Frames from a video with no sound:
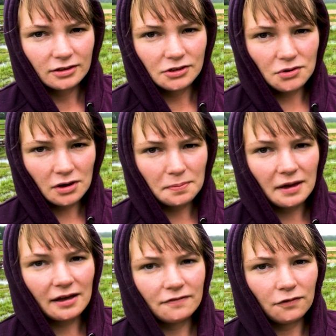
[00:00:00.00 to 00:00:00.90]
You get
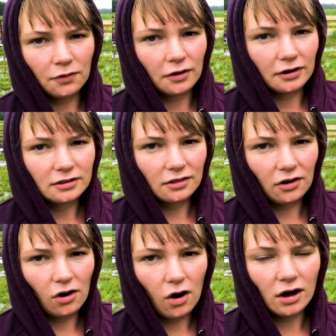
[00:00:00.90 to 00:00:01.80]
paid for the
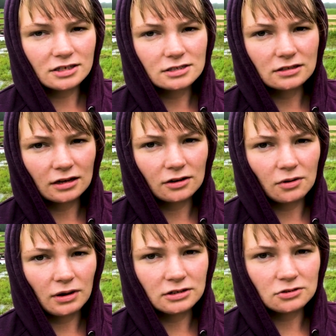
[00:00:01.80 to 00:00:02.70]
costs that
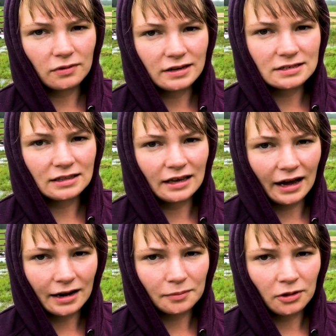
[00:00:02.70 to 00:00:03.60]
go into raising the
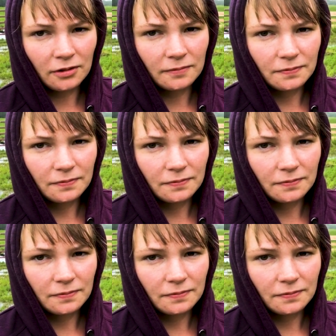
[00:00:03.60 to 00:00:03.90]
animal.